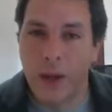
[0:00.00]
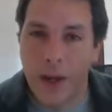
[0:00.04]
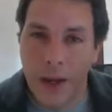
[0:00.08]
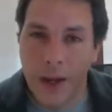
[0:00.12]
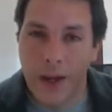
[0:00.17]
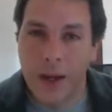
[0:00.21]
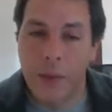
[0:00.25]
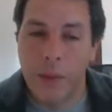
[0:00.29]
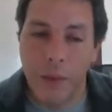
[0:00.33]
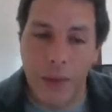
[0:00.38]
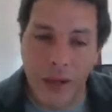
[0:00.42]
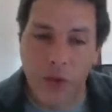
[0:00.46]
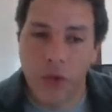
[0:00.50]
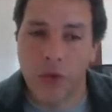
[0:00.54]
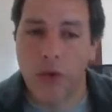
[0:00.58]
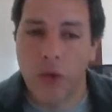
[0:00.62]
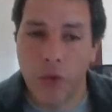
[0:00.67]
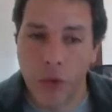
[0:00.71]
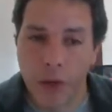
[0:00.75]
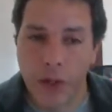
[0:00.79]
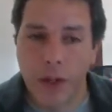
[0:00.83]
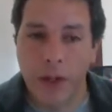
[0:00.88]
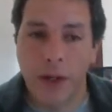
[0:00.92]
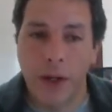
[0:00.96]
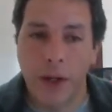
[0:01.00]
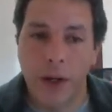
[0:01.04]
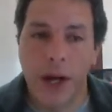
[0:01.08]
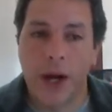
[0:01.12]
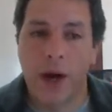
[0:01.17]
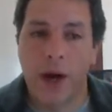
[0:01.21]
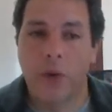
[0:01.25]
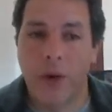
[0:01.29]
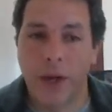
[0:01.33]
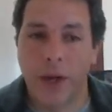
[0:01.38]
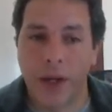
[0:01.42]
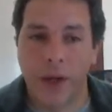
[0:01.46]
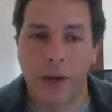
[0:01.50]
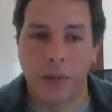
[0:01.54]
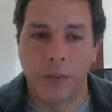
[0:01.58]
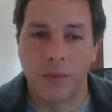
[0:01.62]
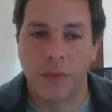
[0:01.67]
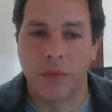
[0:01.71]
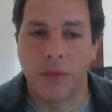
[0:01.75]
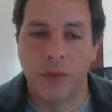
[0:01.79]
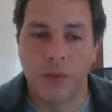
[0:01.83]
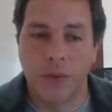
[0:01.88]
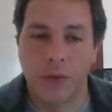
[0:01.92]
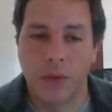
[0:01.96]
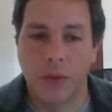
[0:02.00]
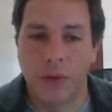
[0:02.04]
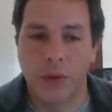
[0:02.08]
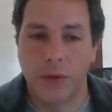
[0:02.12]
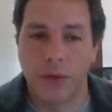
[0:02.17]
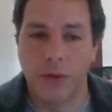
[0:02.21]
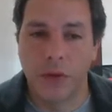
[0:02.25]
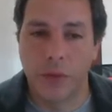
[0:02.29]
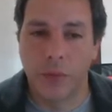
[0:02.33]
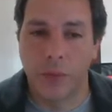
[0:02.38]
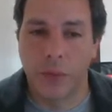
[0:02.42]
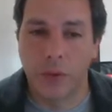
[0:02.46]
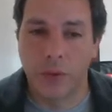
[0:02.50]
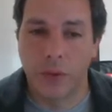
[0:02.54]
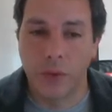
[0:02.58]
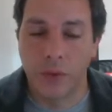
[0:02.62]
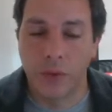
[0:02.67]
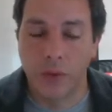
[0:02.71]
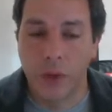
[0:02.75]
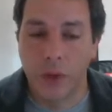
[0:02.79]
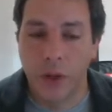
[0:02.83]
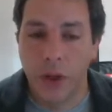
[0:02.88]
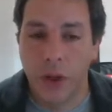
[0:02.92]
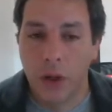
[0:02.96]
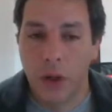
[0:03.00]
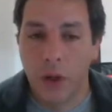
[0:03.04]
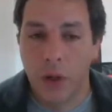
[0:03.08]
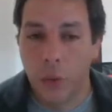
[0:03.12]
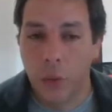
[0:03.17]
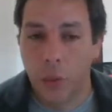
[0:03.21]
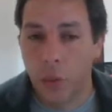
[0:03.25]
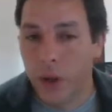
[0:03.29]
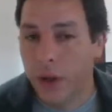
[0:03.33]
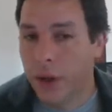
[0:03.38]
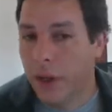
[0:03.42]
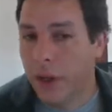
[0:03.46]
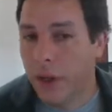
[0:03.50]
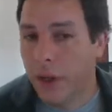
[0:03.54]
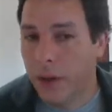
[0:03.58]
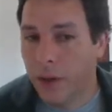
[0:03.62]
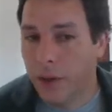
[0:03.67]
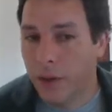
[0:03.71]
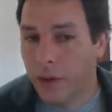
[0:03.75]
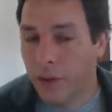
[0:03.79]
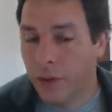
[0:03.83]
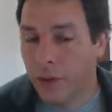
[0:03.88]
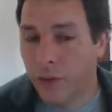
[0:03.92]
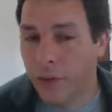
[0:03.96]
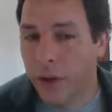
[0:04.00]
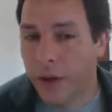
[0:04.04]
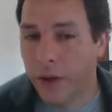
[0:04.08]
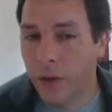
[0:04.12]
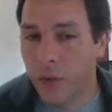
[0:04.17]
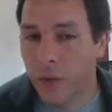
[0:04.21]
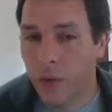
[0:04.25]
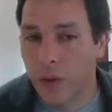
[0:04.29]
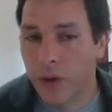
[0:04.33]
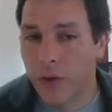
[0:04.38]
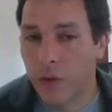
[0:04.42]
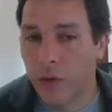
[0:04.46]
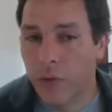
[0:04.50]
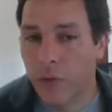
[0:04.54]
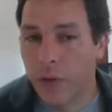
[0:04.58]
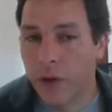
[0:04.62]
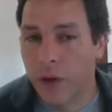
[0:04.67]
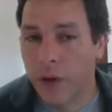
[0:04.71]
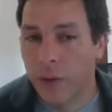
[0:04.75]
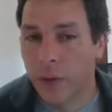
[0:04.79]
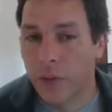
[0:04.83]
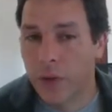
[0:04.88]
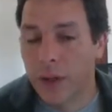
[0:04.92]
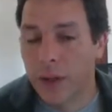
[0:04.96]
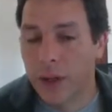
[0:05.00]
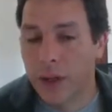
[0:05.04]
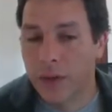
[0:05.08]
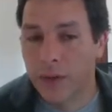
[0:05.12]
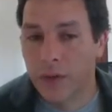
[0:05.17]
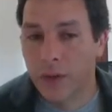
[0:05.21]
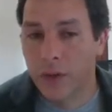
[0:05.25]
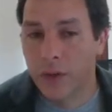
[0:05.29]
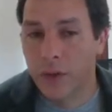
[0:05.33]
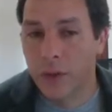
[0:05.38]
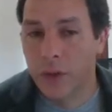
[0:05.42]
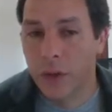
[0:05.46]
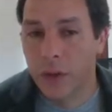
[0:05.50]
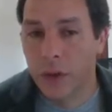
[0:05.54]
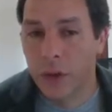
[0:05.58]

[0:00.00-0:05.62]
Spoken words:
elementary outcomes in this process. We can define a random variable as